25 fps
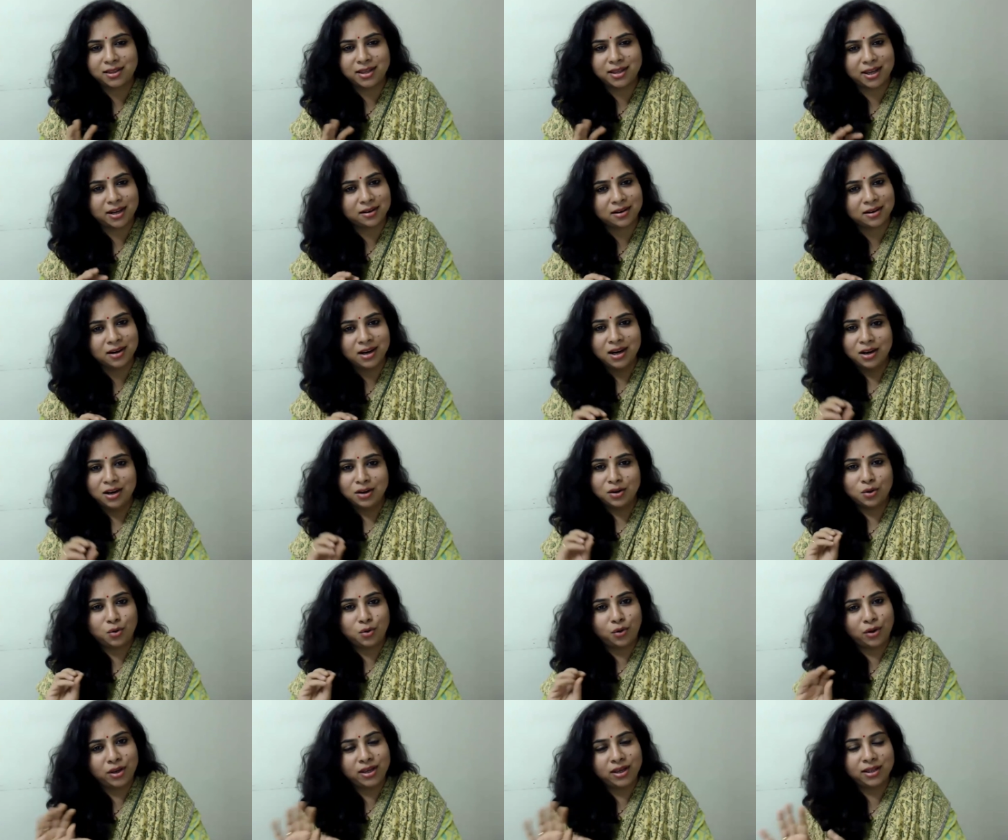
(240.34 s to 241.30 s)
they're
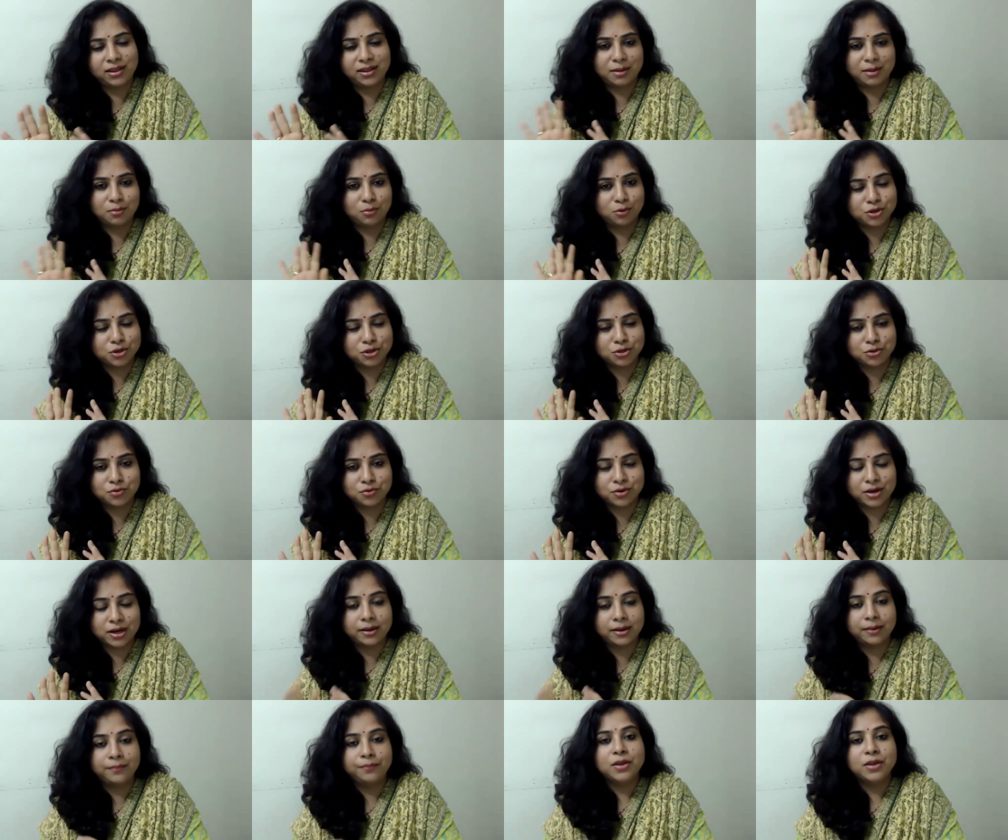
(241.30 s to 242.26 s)
going in their motion
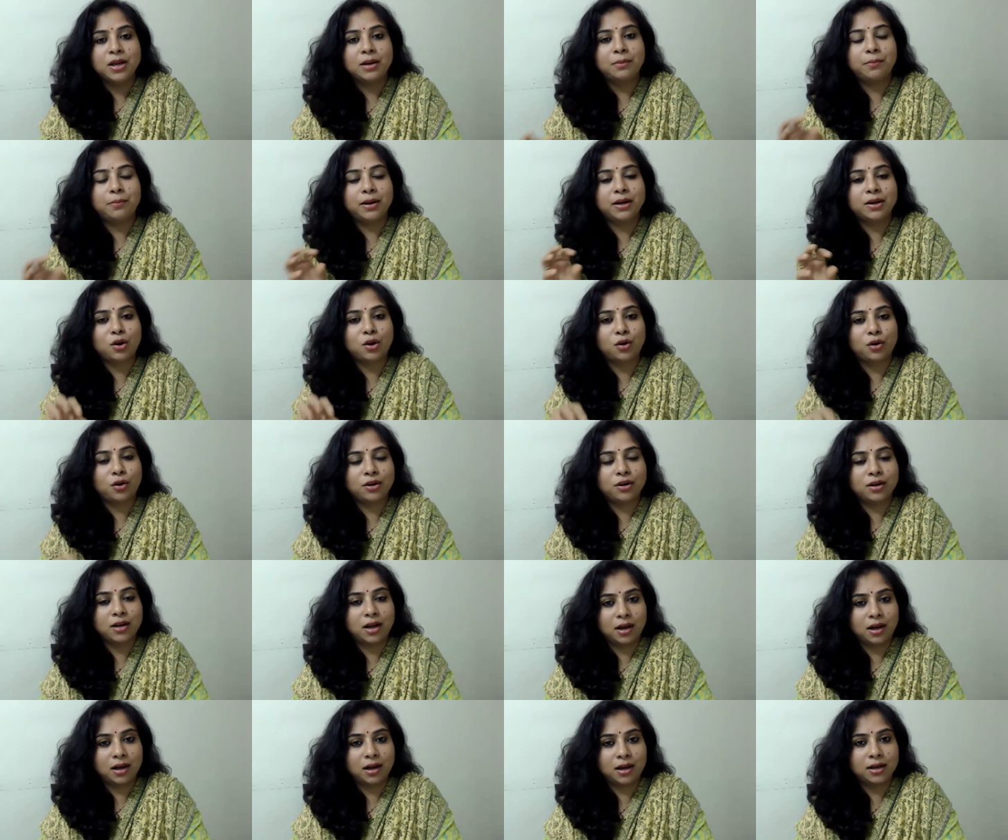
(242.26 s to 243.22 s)
only. But on
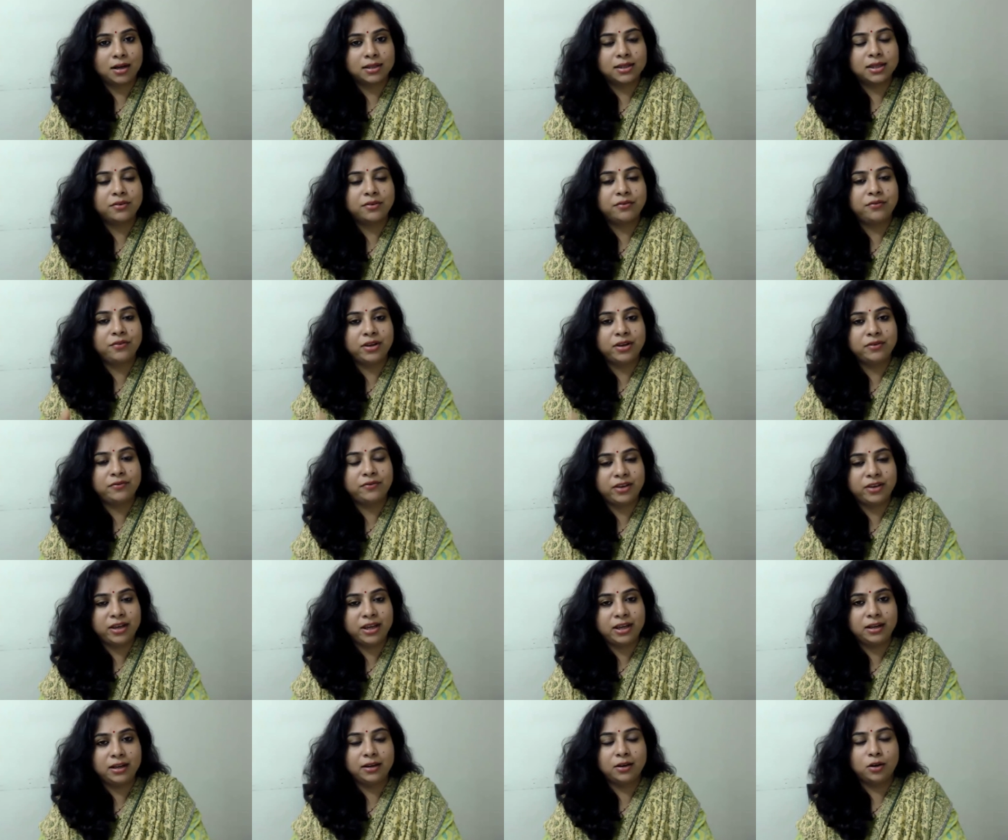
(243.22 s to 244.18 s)
Earth, we
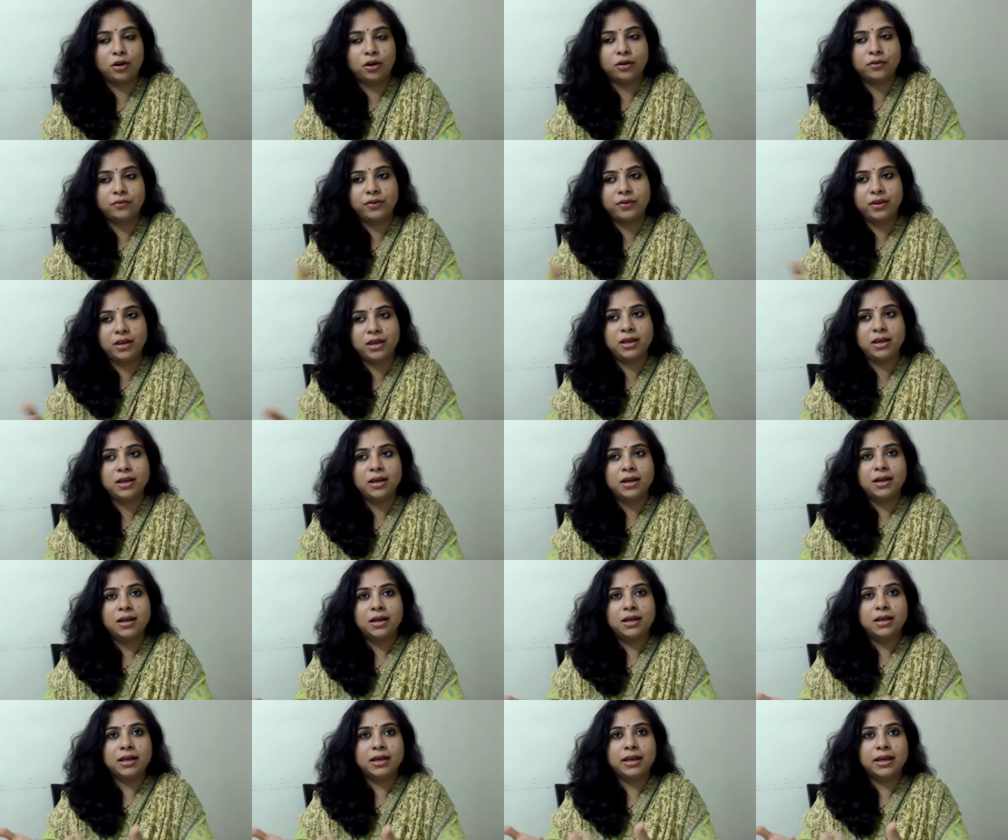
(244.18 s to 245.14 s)
feel or we
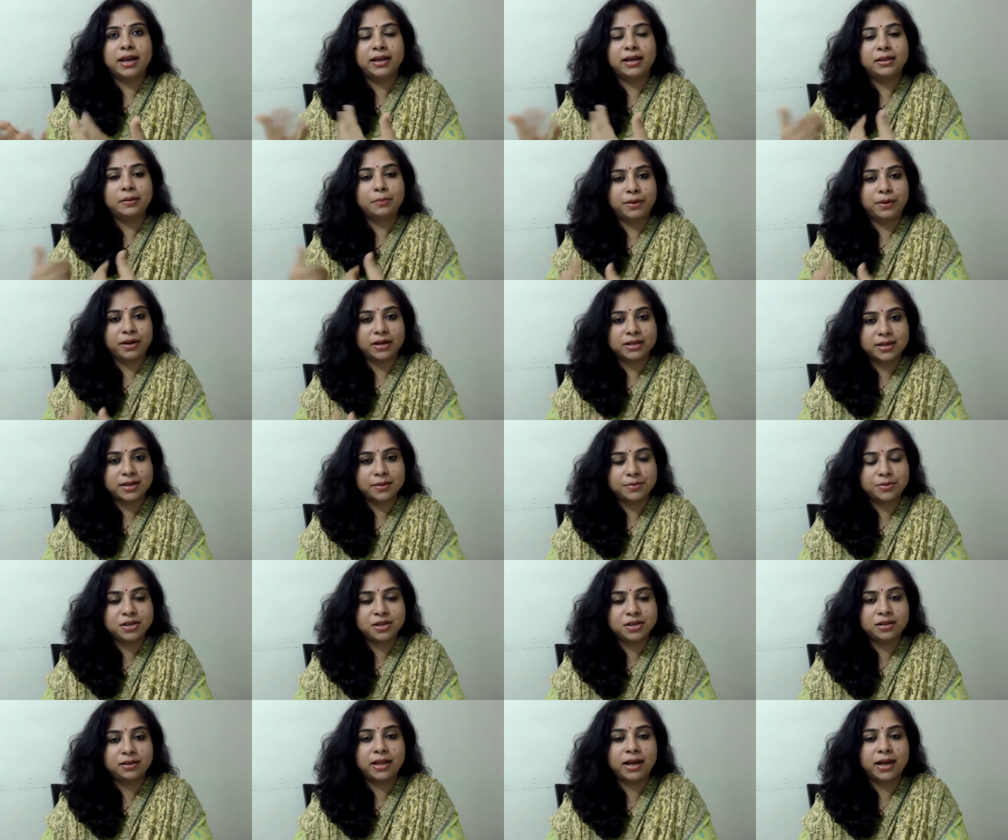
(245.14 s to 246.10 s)
get the
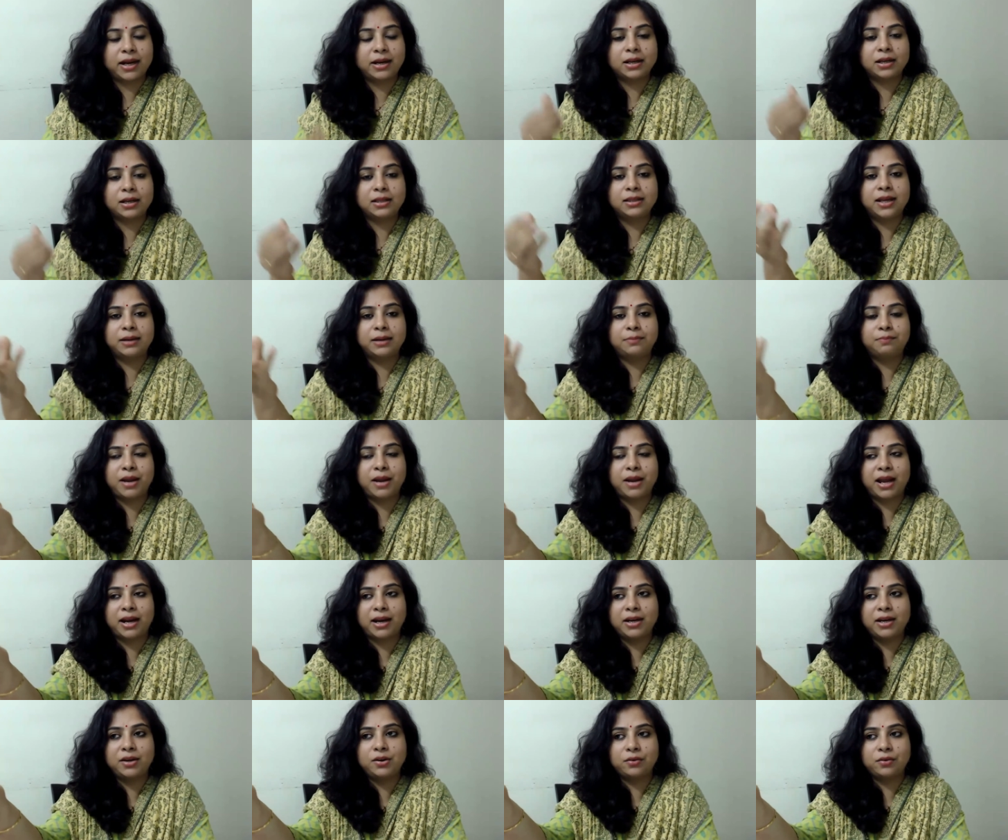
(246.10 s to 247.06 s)
perception that that
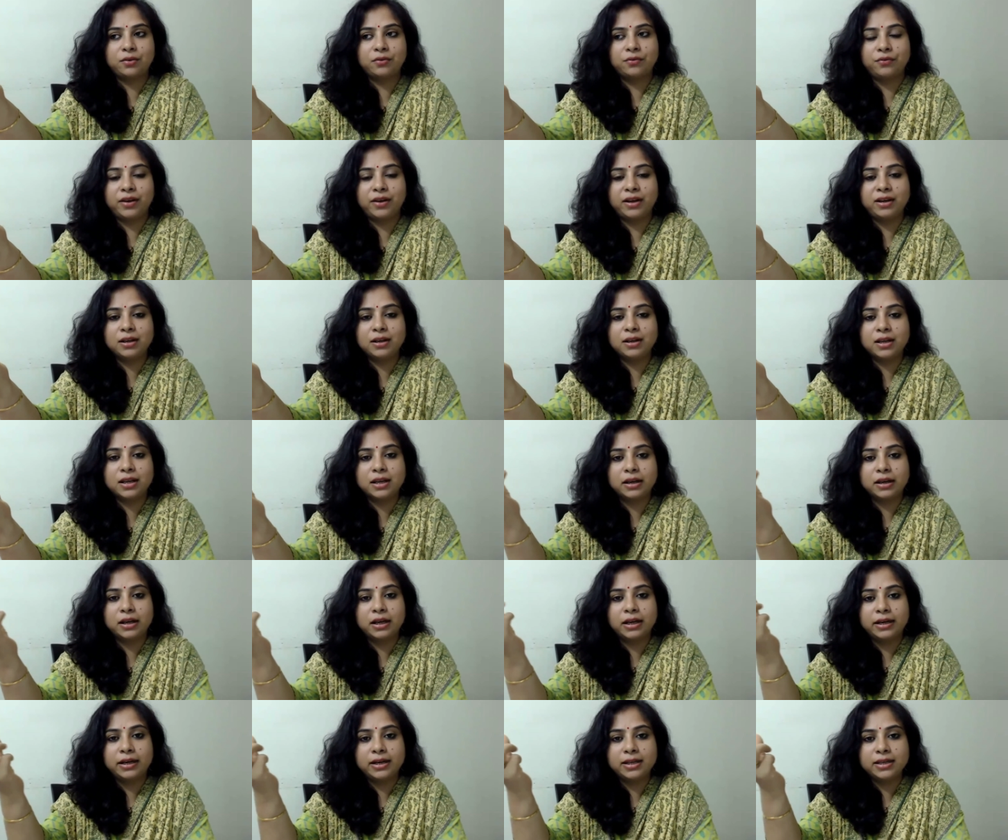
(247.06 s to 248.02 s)
planet, when
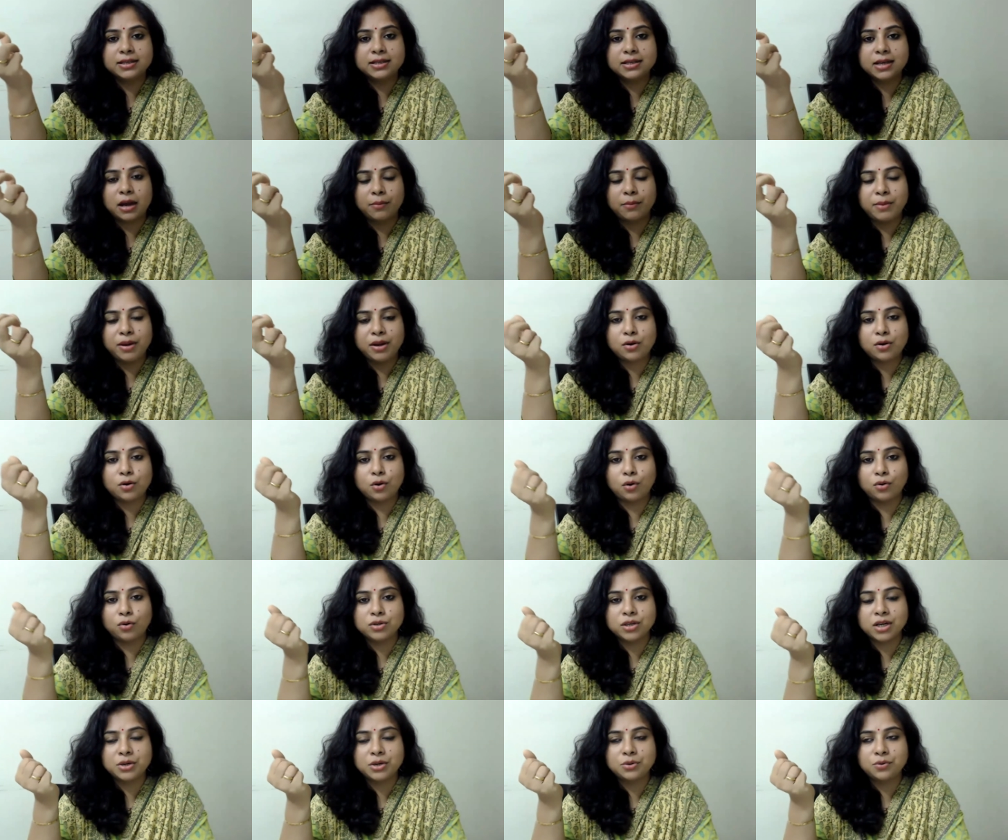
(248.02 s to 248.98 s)
it is coming
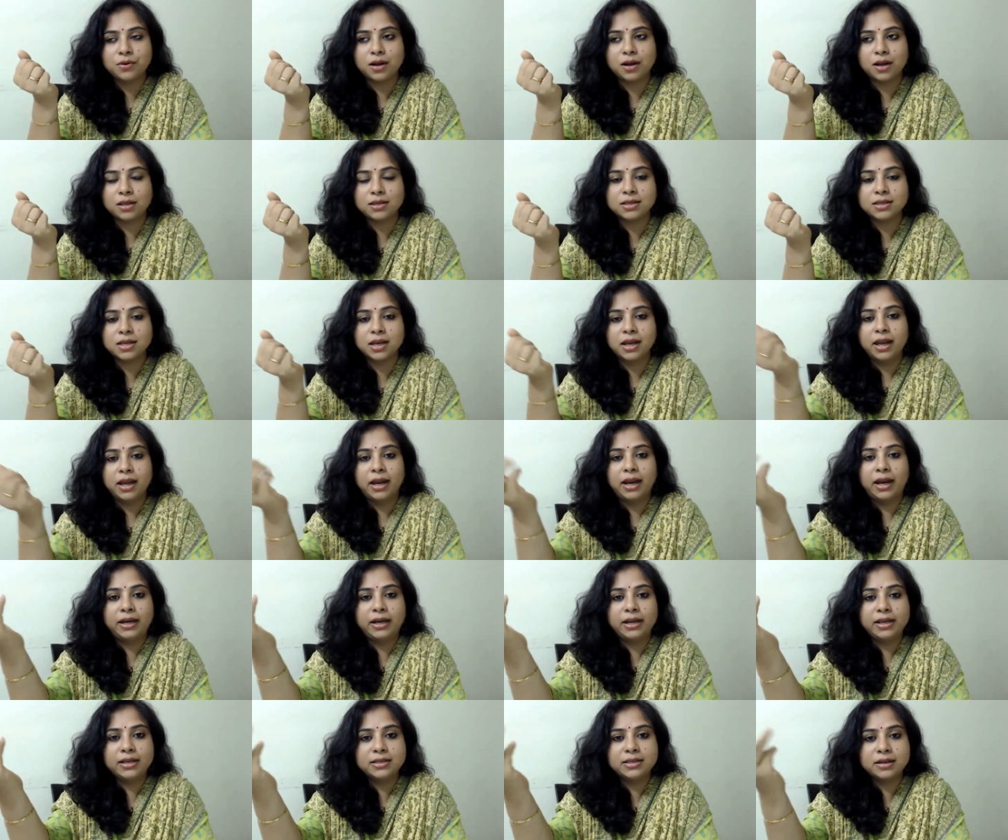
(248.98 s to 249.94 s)
closer to us,
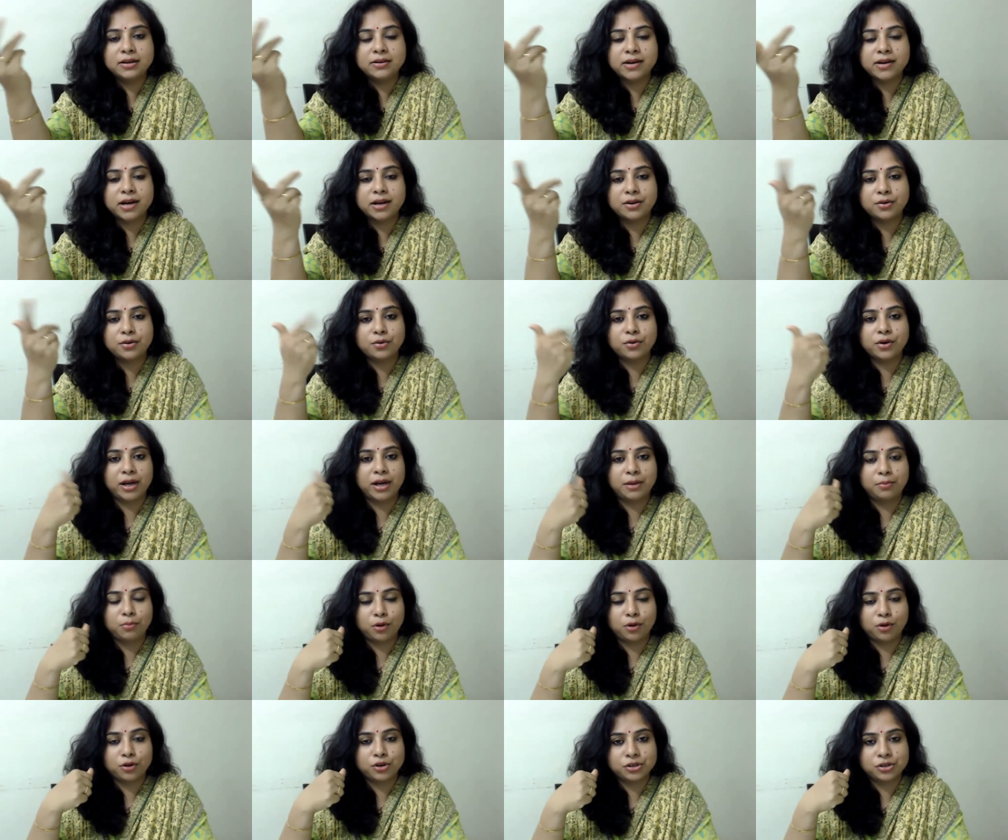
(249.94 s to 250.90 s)
it is in retrograde
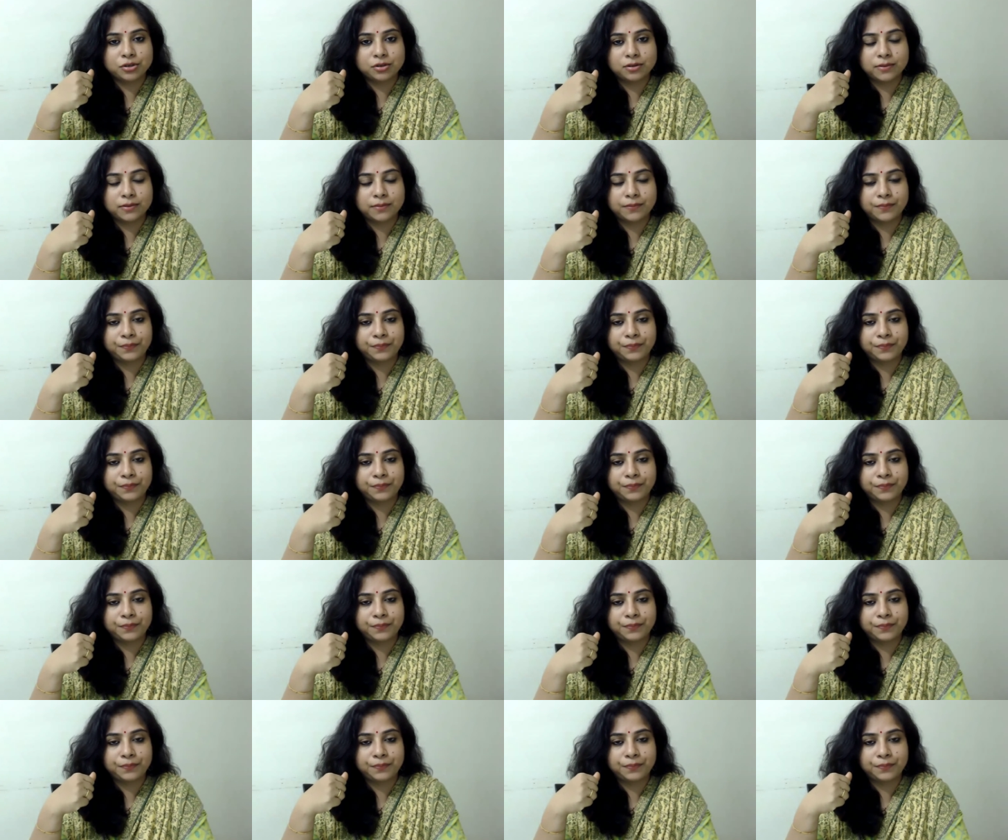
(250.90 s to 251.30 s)
motion,